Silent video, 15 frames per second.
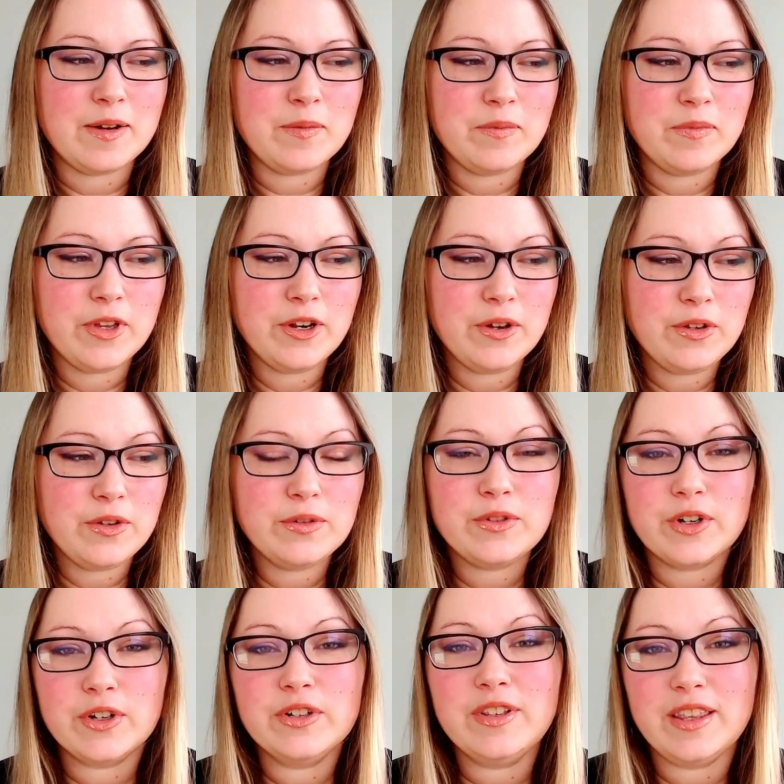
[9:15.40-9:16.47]
you
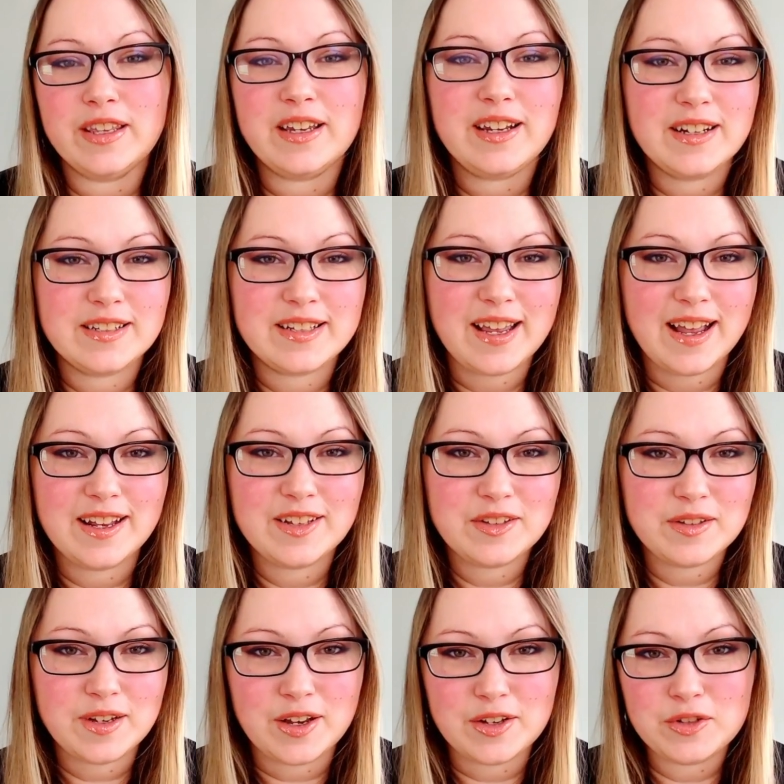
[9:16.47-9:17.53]
learn things
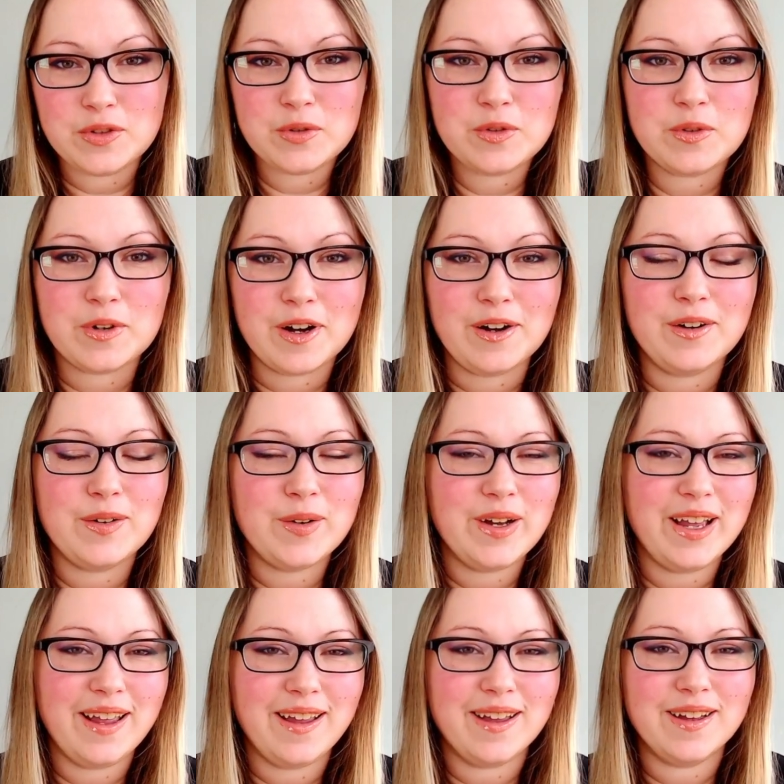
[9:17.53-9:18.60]
as you grow.
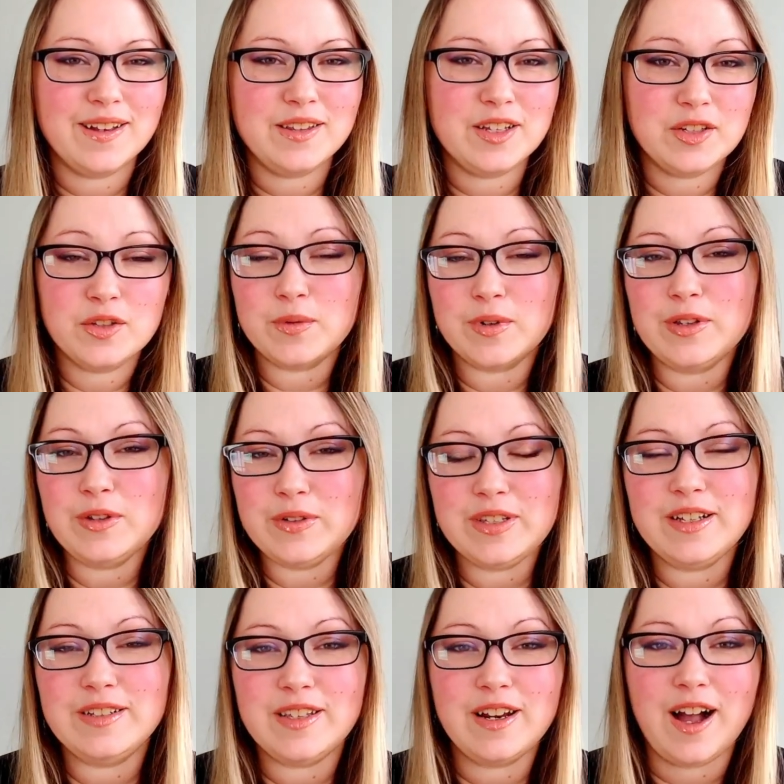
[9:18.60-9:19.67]
And this is one of those
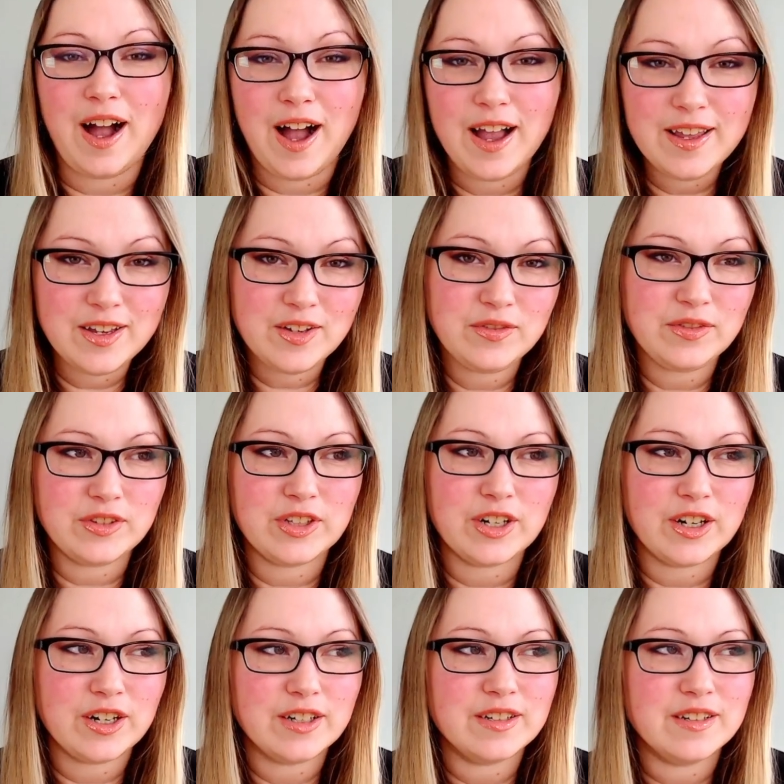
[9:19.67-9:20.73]
things that I have
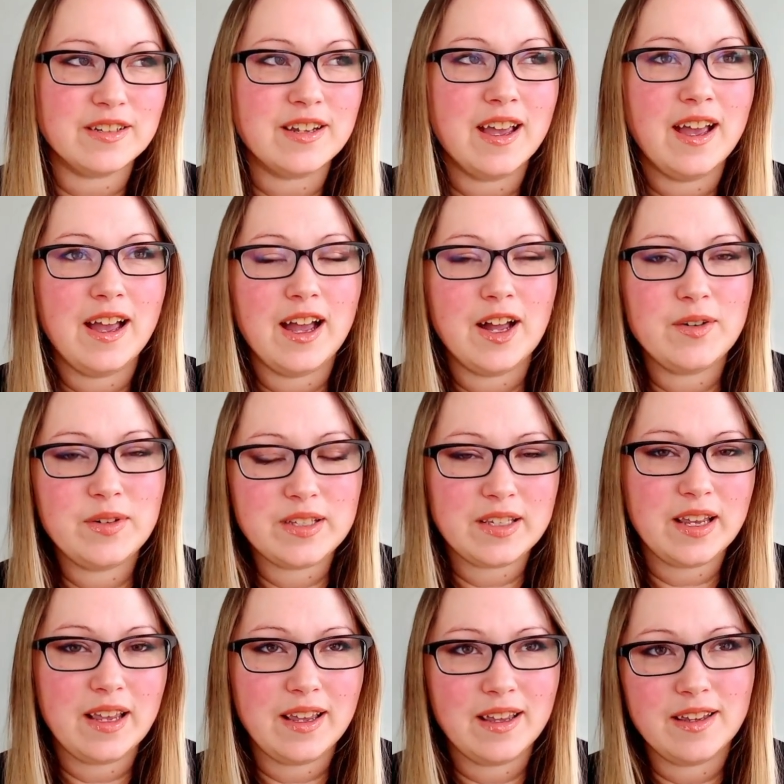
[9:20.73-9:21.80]
learned, I would
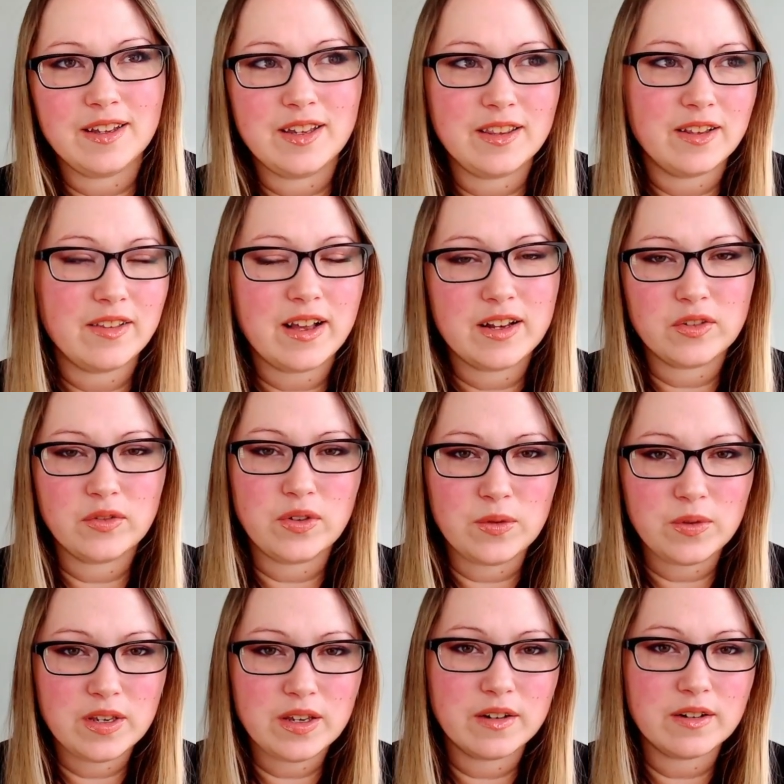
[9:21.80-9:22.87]
say, in the last few
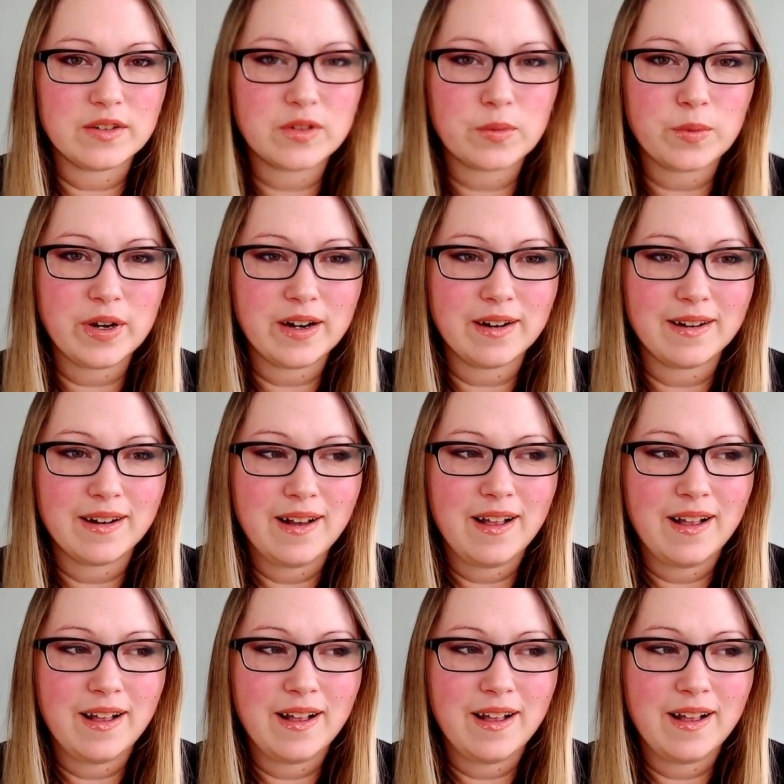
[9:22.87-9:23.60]
years, where